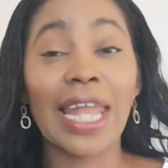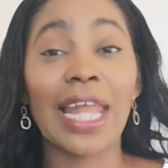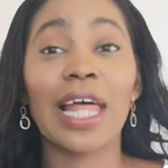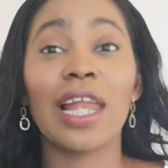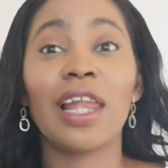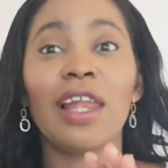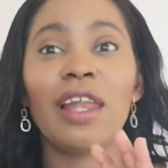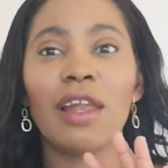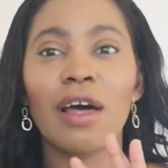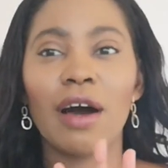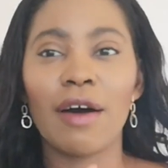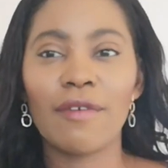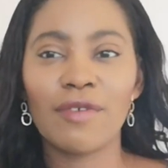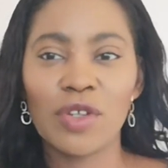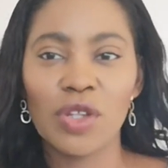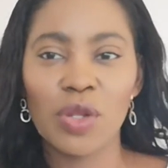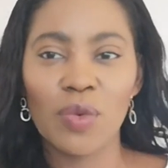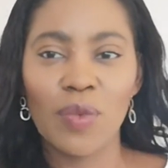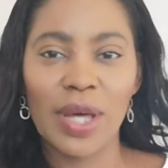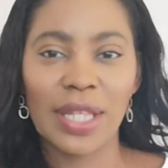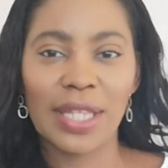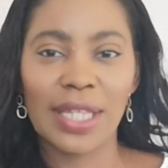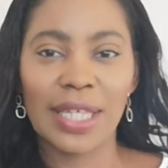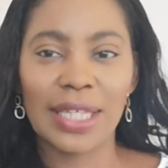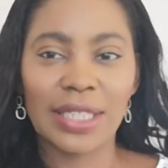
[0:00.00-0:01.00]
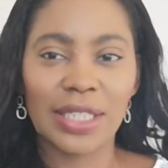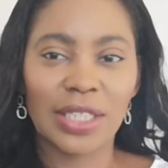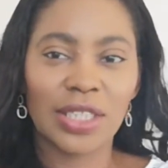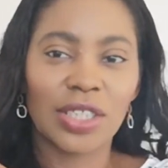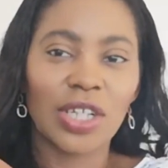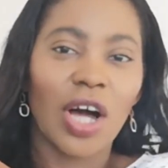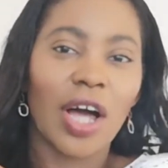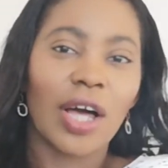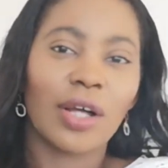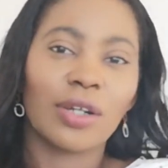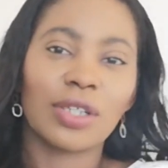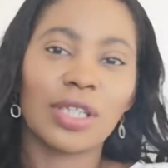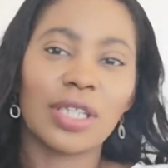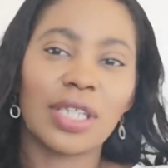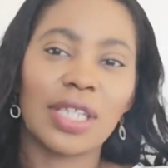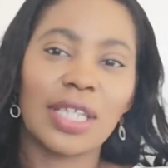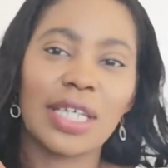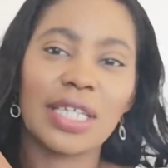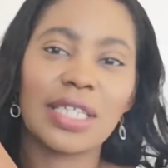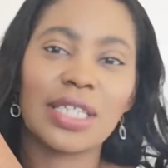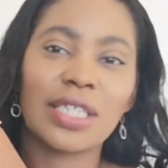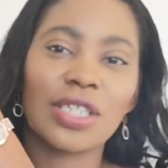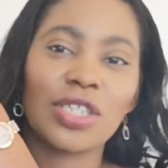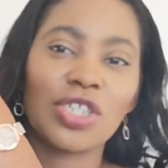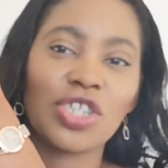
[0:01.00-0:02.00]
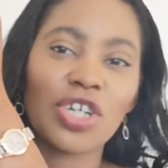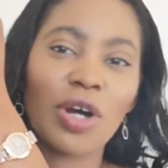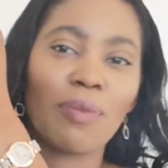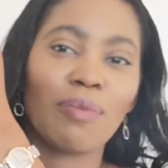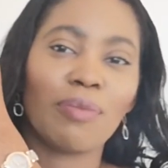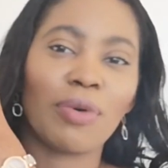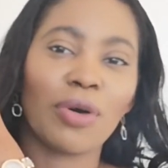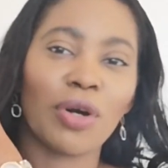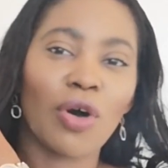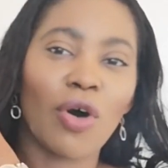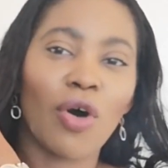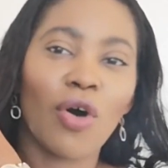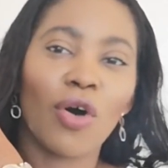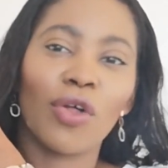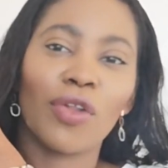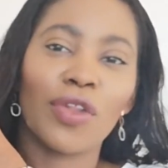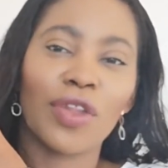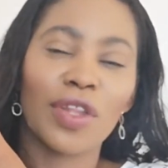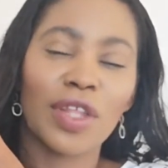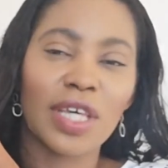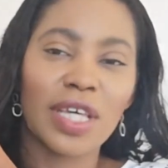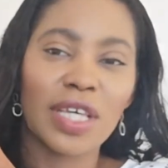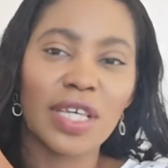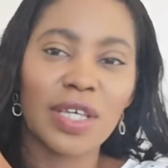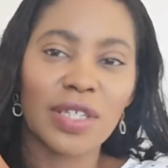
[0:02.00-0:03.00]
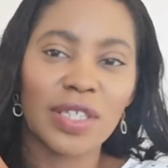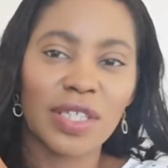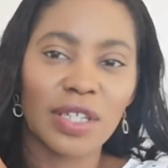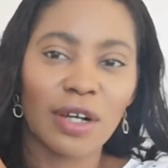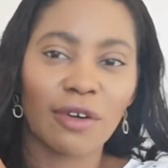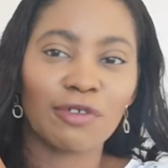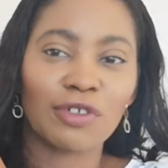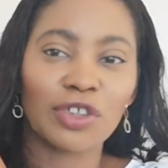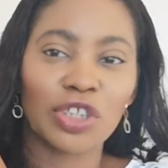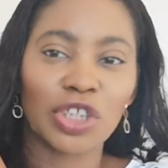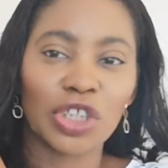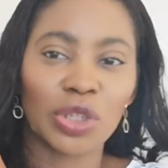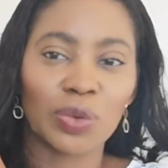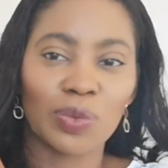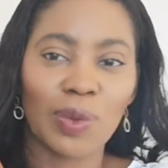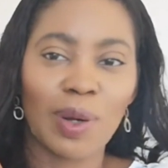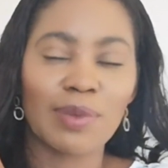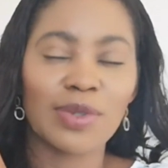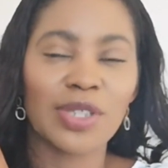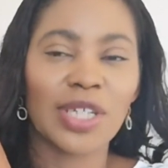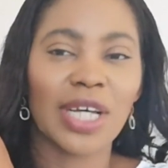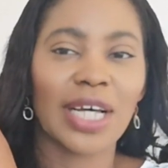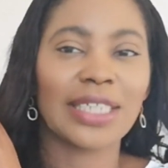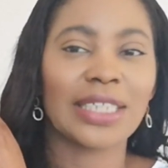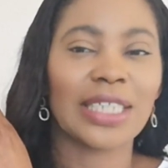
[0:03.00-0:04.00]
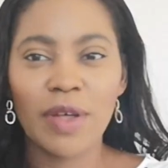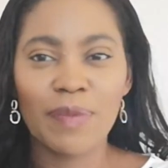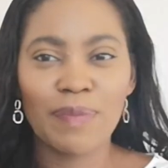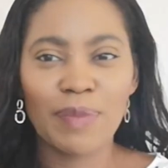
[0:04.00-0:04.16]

I loved the way they styled this jumper on the Selfridges website.